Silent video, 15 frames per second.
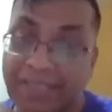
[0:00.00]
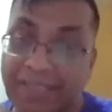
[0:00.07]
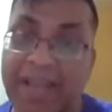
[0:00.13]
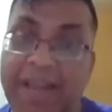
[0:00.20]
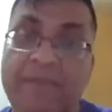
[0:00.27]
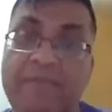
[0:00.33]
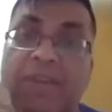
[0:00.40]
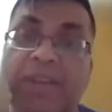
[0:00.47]

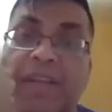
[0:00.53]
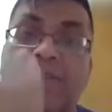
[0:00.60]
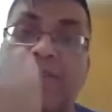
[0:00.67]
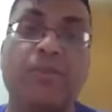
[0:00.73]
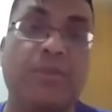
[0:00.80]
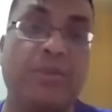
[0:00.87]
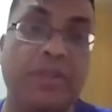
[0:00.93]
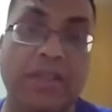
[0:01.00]
Then we can
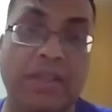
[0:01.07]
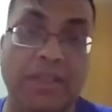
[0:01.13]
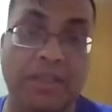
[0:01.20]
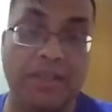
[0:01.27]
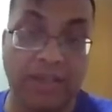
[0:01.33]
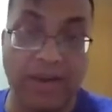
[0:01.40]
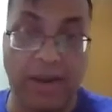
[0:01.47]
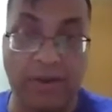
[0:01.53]
use
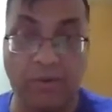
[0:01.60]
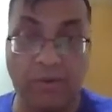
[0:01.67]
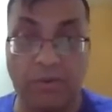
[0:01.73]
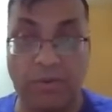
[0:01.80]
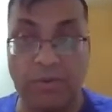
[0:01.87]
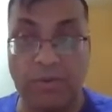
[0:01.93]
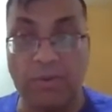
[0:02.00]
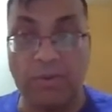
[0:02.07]
the
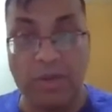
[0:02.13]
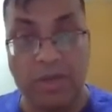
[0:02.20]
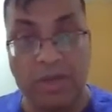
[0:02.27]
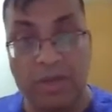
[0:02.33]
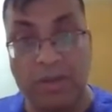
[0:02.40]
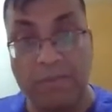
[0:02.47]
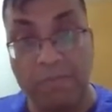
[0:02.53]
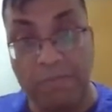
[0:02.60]
scenario
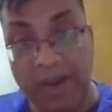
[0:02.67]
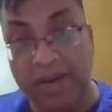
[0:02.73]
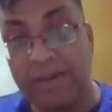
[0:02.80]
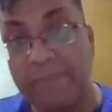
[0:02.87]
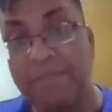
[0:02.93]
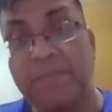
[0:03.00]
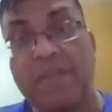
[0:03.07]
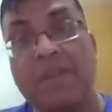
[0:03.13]

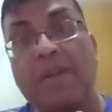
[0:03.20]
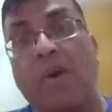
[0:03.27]
planning,